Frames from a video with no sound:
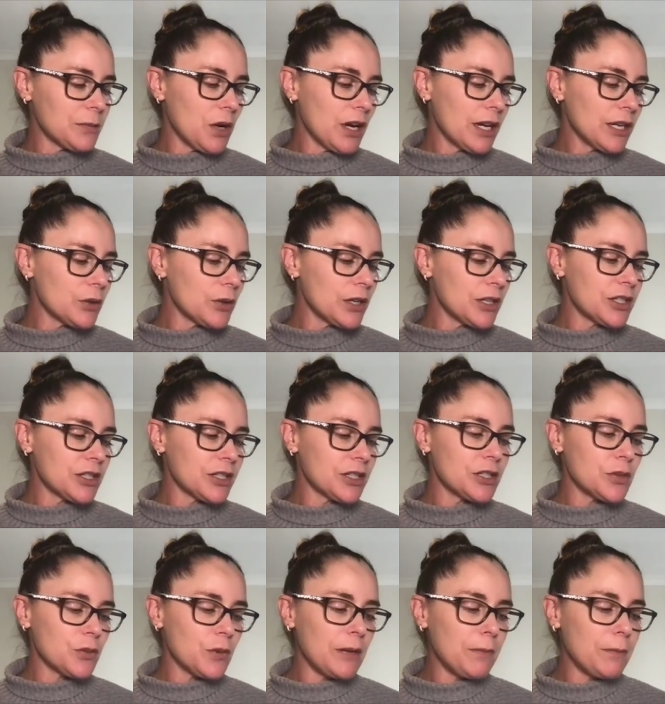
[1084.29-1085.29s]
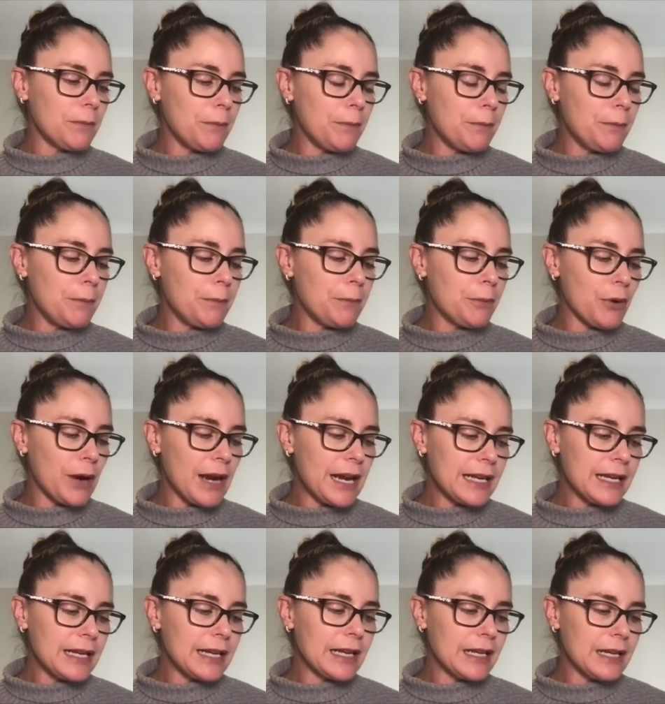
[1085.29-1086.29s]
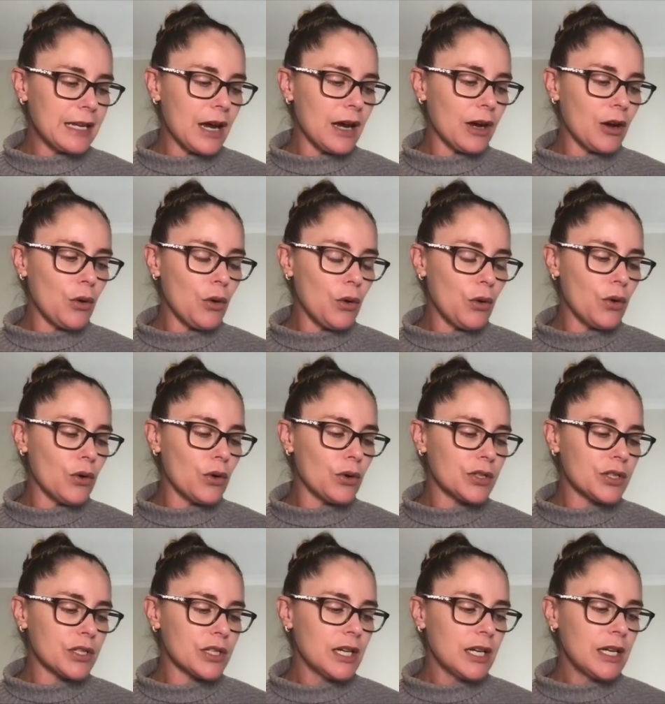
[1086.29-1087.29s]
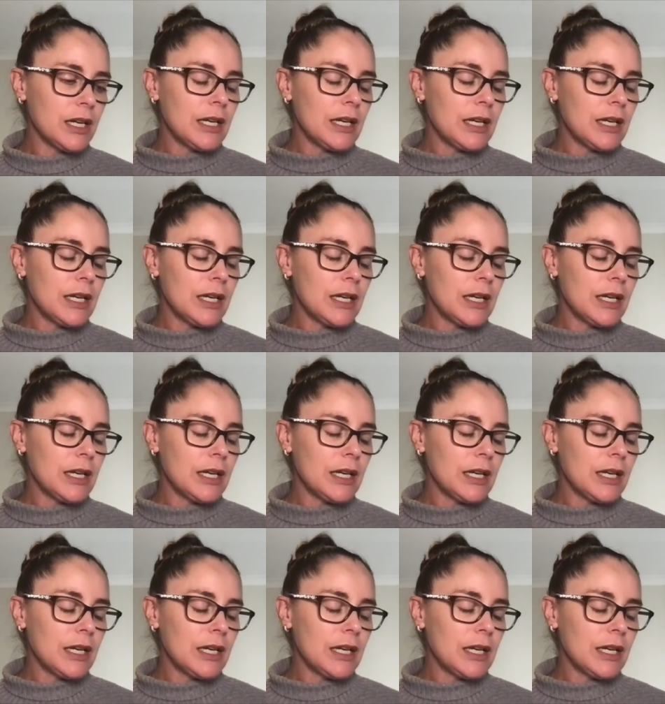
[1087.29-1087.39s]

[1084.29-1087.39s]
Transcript: my question is, when breaking a young horse,